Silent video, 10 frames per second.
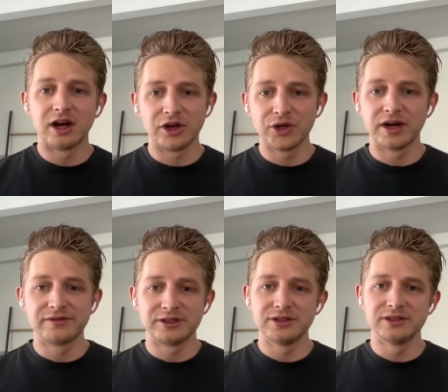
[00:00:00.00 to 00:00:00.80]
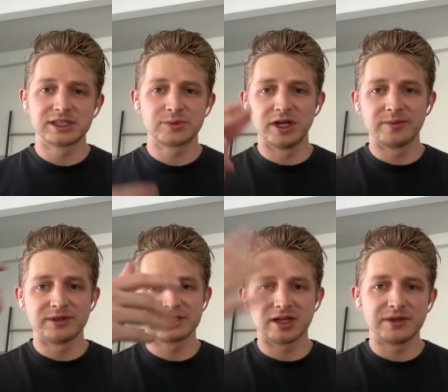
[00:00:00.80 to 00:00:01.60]
all you'll have to do is spin up
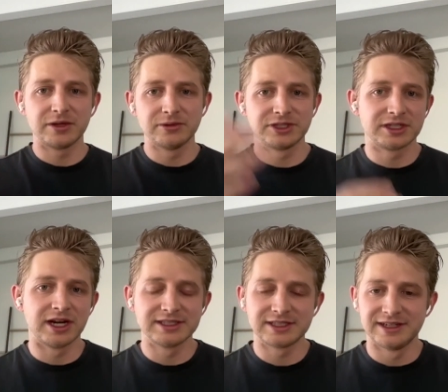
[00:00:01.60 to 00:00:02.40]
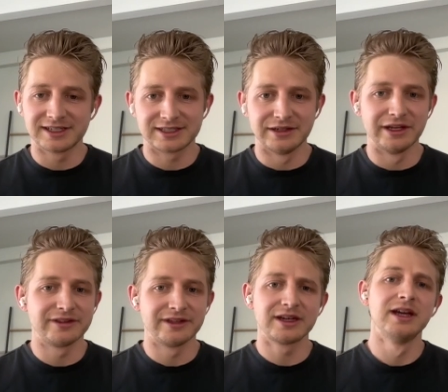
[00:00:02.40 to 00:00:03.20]
a subnet, which it costs you next to
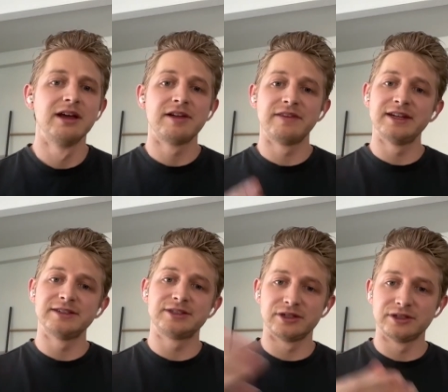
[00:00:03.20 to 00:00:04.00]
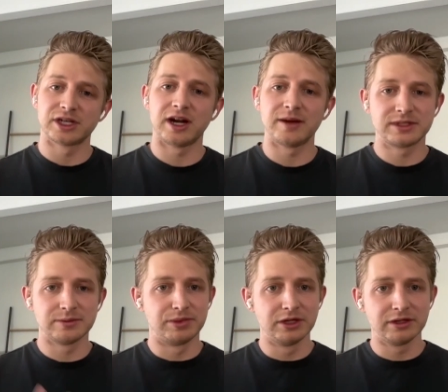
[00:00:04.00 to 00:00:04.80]
nothing. And then it's your job to
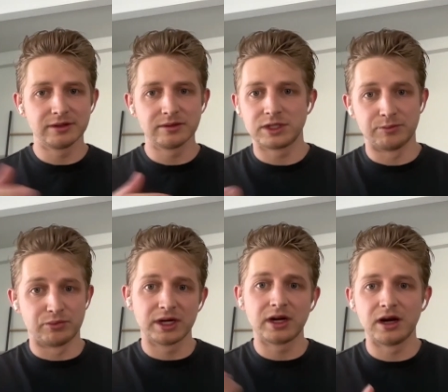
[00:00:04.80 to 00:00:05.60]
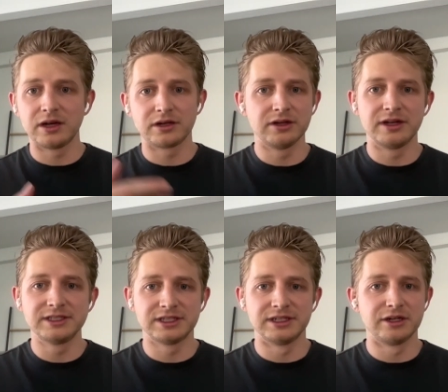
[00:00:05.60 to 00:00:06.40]
to bring on a good
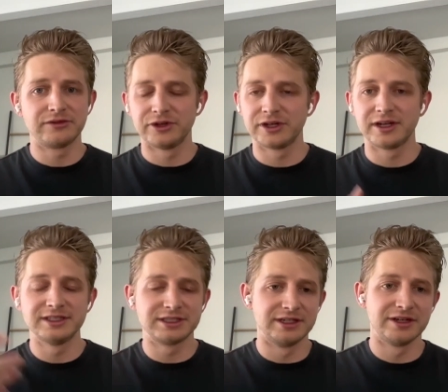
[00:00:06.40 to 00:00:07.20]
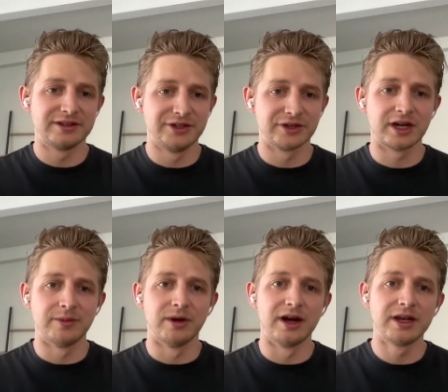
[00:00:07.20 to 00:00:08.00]
engineer. If you're a good engineer, then you'll come
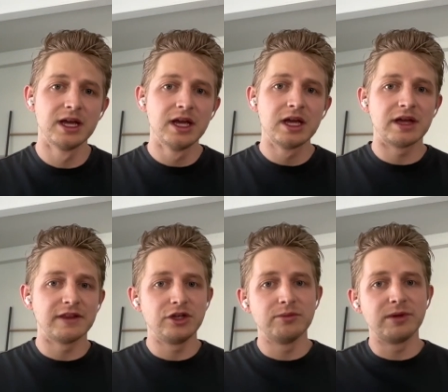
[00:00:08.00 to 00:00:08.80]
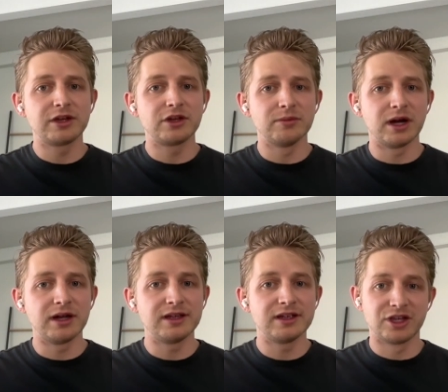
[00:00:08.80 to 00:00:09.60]
on. And then you make your
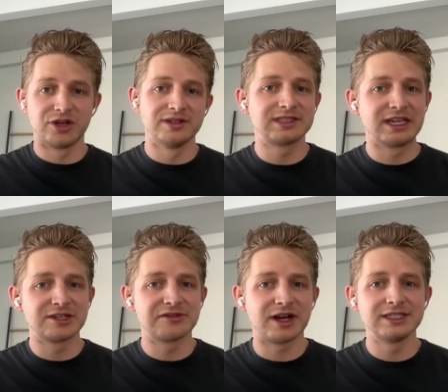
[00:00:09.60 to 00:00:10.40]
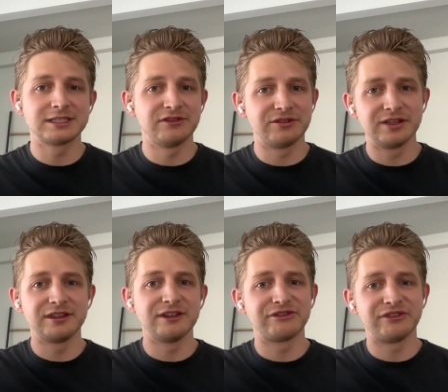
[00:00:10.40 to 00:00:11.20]
money, you're incentivized via the
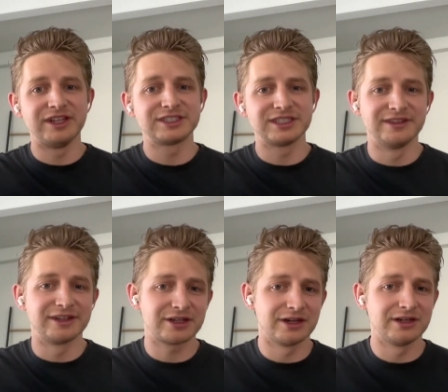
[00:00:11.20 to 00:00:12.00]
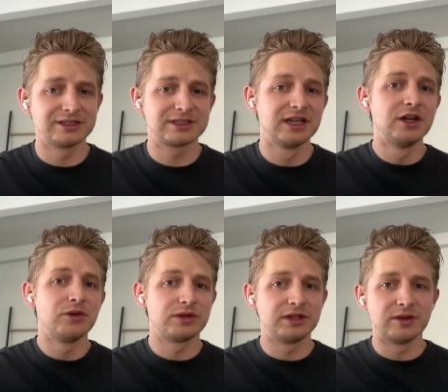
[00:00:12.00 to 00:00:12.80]
inflation that occurs
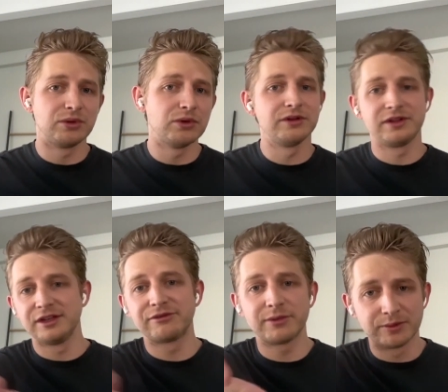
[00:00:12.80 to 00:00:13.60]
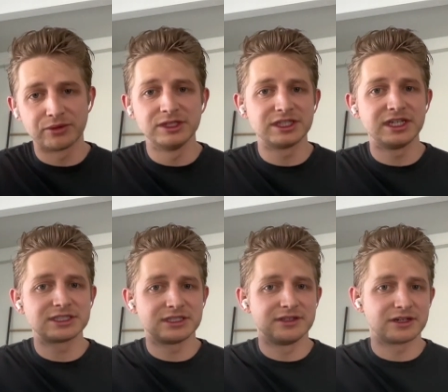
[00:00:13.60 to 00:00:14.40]
within the pool, the
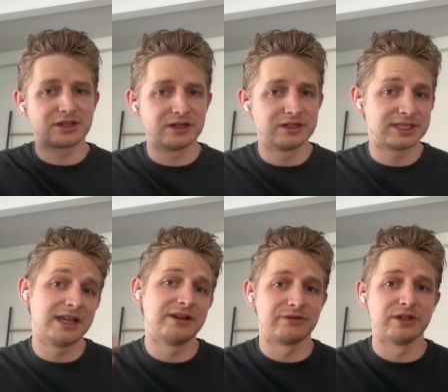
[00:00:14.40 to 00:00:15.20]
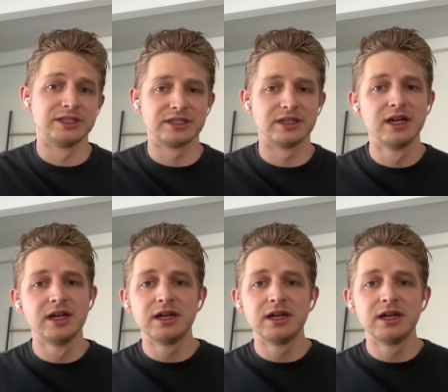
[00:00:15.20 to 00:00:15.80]
appreciation that occurs and inflation